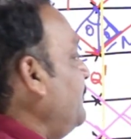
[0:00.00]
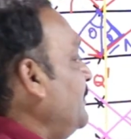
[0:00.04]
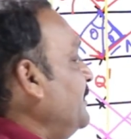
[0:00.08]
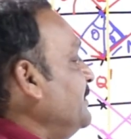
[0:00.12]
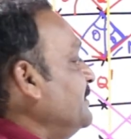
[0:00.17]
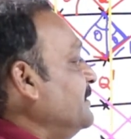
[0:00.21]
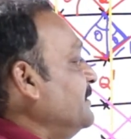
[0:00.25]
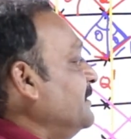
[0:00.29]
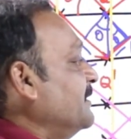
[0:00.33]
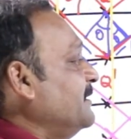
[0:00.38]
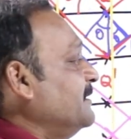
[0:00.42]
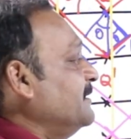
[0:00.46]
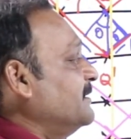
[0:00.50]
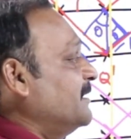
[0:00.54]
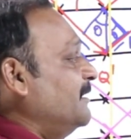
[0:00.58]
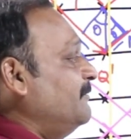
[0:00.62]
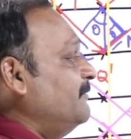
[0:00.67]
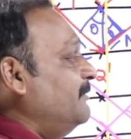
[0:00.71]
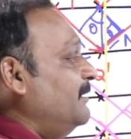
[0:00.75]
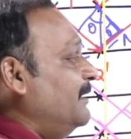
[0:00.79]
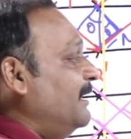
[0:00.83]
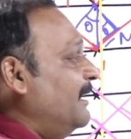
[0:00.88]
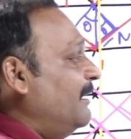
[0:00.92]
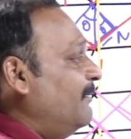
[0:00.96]
planes in the
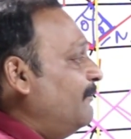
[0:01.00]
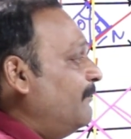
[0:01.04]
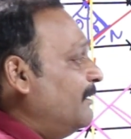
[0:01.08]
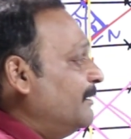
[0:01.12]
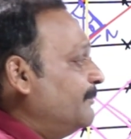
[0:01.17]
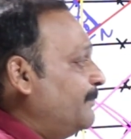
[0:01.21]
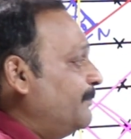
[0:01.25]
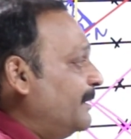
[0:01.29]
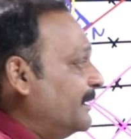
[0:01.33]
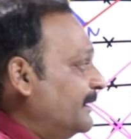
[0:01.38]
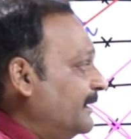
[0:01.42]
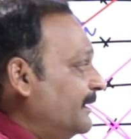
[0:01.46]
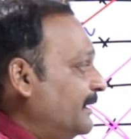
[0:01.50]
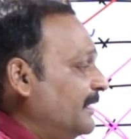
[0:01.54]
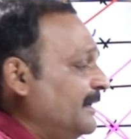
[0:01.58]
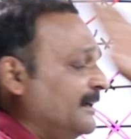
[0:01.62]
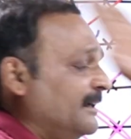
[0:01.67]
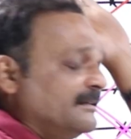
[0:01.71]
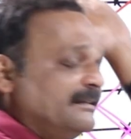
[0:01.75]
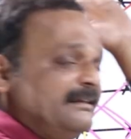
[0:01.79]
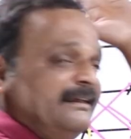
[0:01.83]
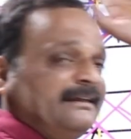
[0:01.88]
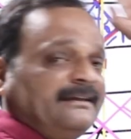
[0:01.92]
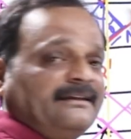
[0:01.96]
crystal will have one
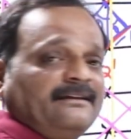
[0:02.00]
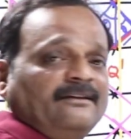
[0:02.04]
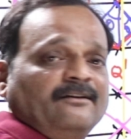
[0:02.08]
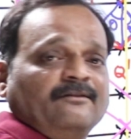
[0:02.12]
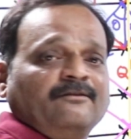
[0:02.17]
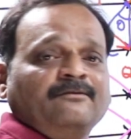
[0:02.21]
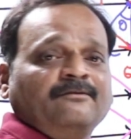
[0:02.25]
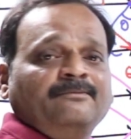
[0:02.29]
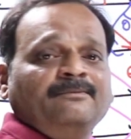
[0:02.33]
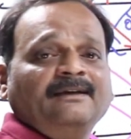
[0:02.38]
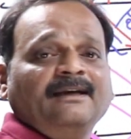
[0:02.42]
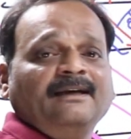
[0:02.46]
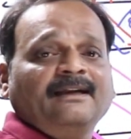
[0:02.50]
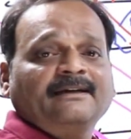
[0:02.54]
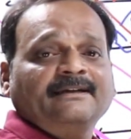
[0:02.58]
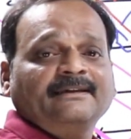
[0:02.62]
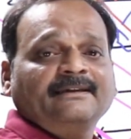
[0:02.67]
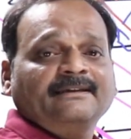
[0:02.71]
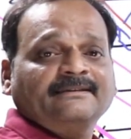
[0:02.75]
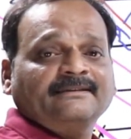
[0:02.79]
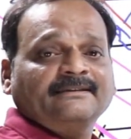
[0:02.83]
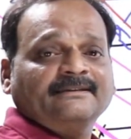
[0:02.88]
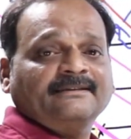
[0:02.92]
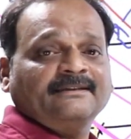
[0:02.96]
particular set of Miller
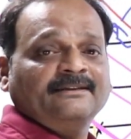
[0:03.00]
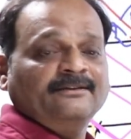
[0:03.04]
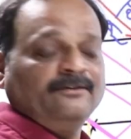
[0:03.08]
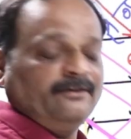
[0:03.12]
indices.